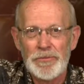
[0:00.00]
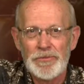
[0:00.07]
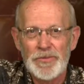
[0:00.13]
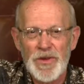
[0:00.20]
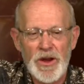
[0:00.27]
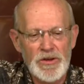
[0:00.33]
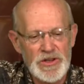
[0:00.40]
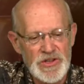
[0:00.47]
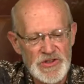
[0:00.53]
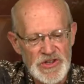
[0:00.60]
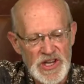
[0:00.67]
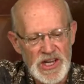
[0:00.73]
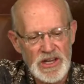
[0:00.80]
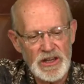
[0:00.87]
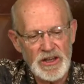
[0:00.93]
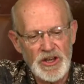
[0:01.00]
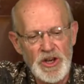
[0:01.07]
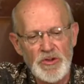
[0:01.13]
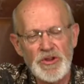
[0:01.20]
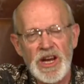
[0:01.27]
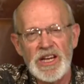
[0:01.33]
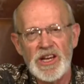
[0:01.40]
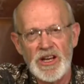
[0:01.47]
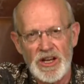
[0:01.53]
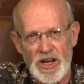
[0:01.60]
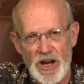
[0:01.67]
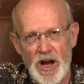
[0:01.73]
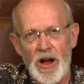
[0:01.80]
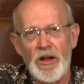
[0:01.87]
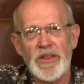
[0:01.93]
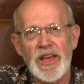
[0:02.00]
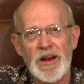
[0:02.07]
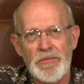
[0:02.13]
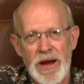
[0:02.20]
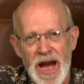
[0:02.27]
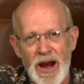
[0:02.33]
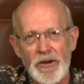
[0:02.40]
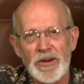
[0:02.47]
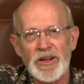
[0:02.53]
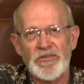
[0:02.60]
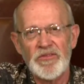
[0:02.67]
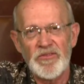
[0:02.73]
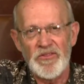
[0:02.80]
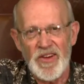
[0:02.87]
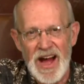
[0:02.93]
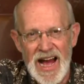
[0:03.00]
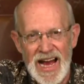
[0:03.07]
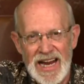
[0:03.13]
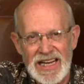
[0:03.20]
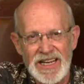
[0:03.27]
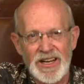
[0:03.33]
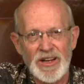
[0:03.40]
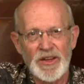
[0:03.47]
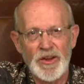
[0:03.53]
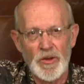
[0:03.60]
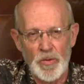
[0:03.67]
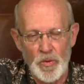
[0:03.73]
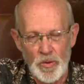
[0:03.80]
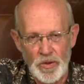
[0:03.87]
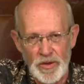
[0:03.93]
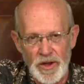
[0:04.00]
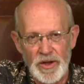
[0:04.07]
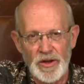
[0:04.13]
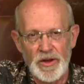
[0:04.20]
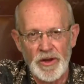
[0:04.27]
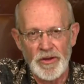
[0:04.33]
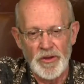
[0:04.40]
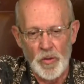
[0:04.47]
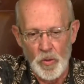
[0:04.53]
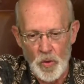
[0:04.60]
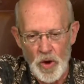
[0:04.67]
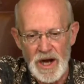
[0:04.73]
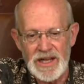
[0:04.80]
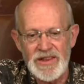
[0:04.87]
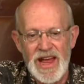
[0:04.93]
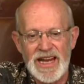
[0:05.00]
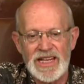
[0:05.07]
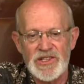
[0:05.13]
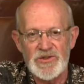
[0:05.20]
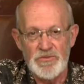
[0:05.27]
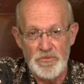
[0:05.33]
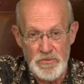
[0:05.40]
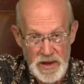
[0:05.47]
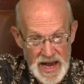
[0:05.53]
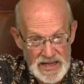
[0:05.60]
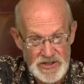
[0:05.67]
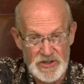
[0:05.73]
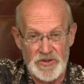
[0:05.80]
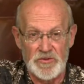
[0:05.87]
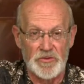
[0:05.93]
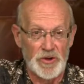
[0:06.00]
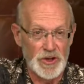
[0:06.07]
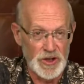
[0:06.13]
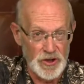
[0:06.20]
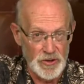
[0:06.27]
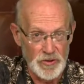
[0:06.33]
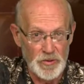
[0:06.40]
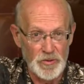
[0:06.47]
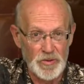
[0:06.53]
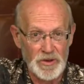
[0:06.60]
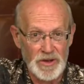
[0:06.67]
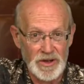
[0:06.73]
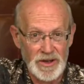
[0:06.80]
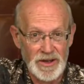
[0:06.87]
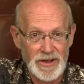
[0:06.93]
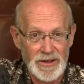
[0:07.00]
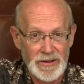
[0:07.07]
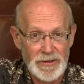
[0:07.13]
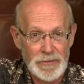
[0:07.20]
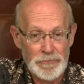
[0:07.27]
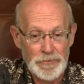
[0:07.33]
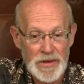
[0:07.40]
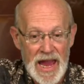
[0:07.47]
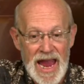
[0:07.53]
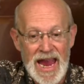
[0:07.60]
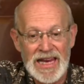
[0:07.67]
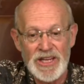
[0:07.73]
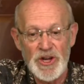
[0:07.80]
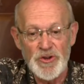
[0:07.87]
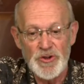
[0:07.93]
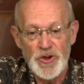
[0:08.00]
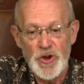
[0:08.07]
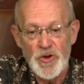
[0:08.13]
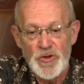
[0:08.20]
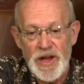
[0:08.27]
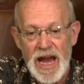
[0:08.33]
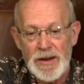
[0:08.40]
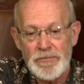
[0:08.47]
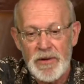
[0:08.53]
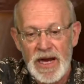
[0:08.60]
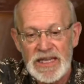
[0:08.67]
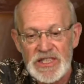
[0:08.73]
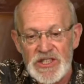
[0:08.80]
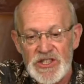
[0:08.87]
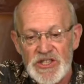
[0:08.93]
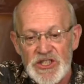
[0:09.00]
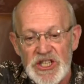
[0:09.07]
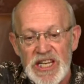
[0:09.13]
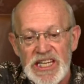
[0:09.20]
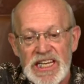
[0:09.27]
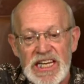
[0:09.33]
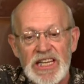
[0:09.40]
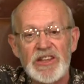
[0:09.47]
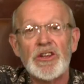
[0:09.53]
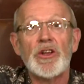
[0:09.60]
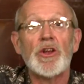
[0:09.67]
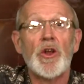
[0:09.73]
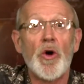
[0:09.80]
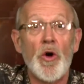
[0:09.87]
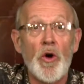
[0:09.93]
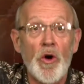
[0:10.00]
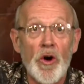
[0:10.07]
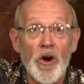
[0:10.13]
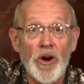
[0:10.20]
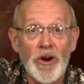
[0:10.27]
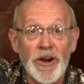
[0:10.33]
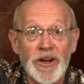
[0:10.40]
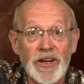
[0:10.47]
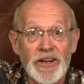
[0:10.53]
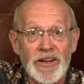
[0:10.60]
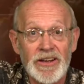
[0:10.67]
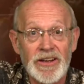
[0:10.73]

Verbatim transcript: No, you see, you need to cull them out and find the, the one that is best for you. And you do that by seeking the Lord